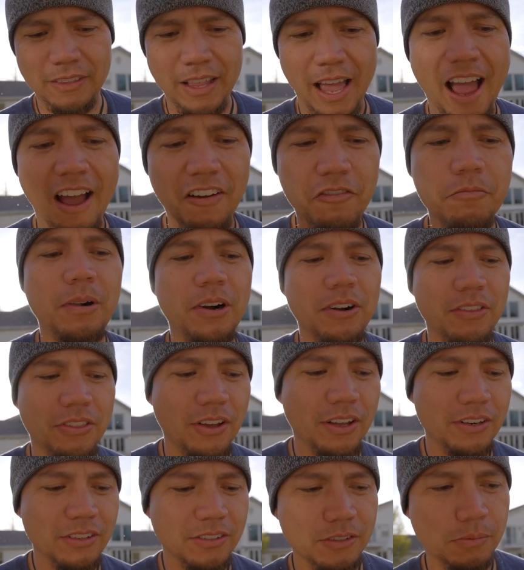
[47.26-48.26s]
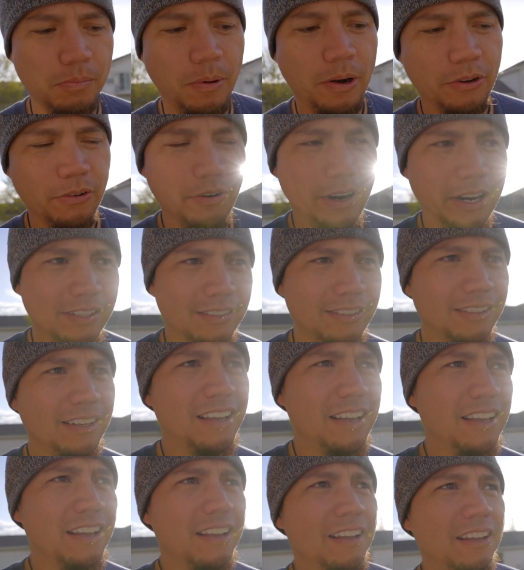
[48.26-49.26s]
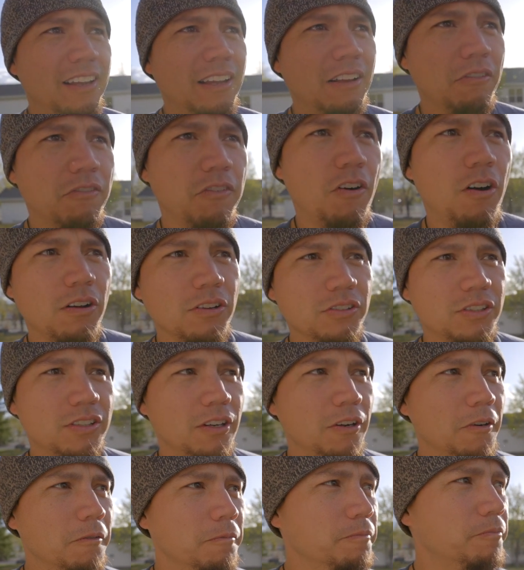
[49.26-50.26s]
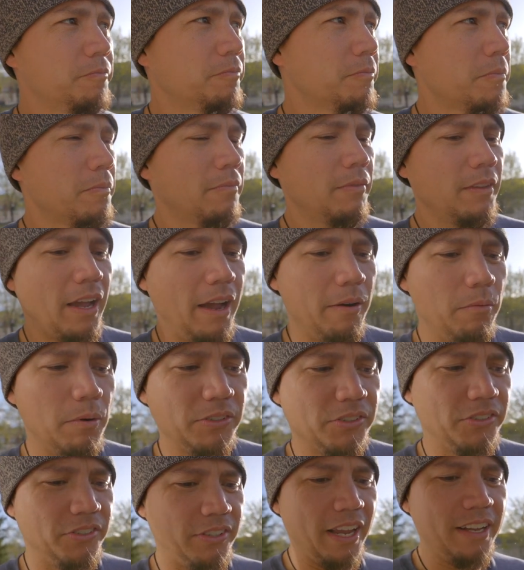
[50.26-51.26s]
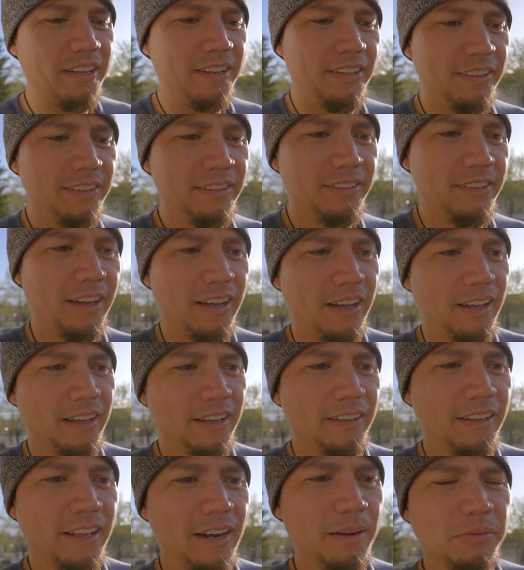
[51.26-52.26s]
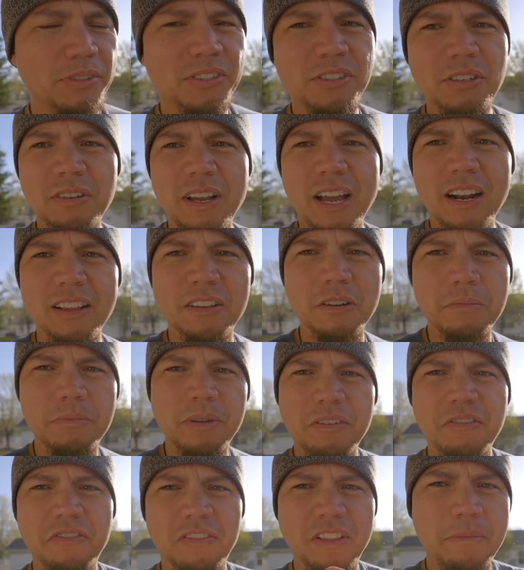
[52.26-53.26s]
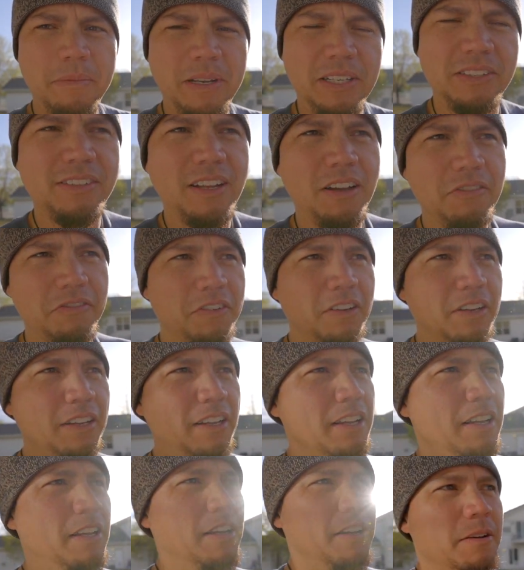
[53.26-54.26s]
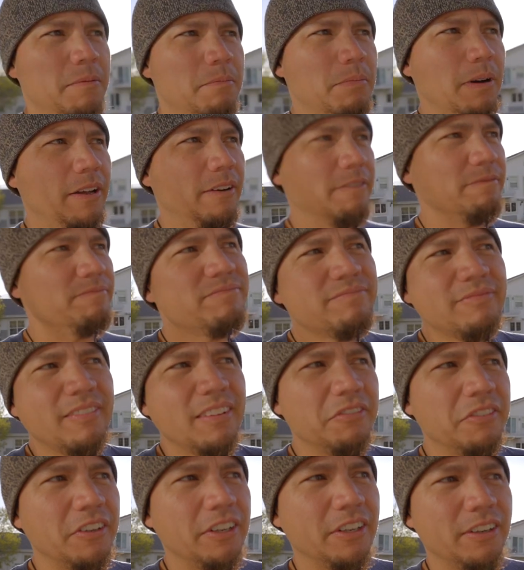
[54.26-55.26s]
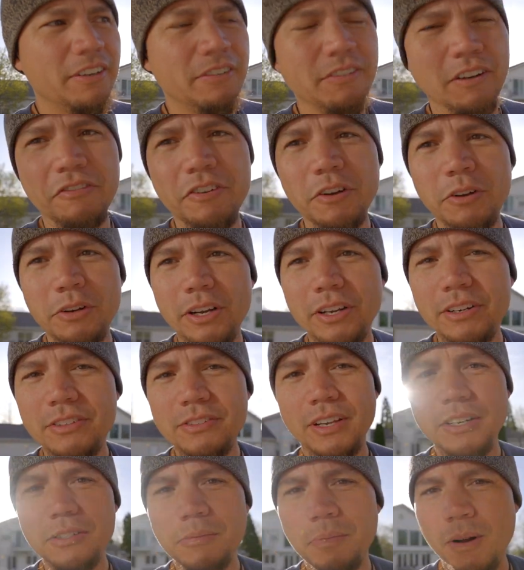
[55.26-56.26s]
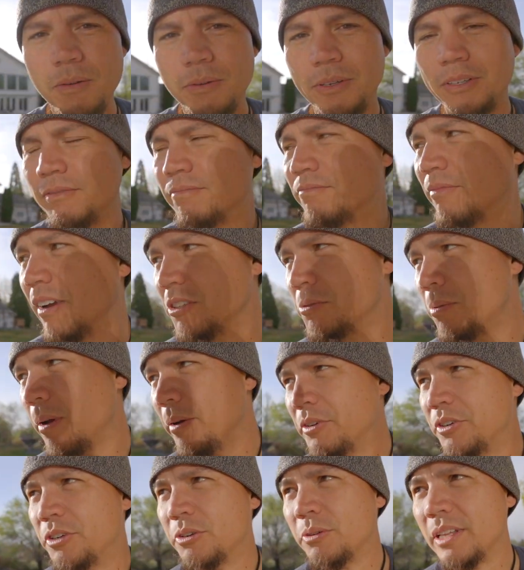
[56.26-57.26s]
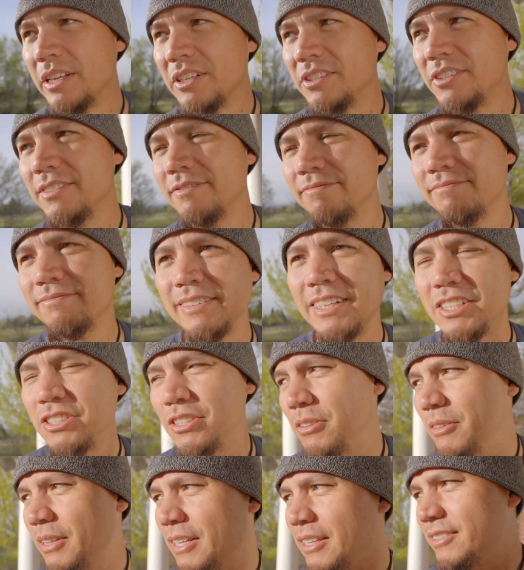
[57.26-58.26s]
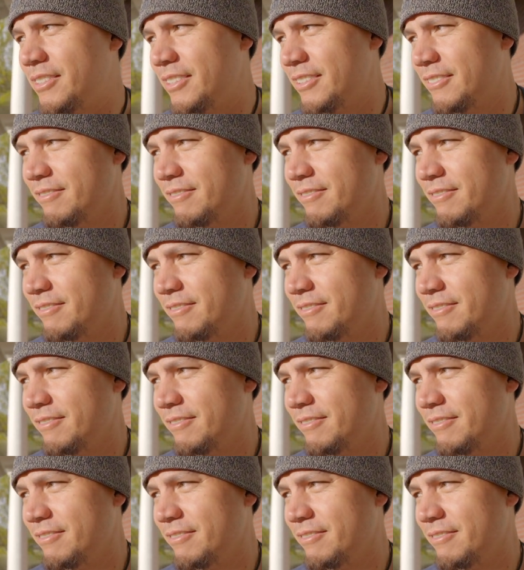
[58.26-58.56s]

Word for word: the half marathon Spartan race in fall, so I was sick uh, and i have still got a little bit of phlegmy stuff, but I figure I feel good, so I should probably I should probably do this. Let's do this.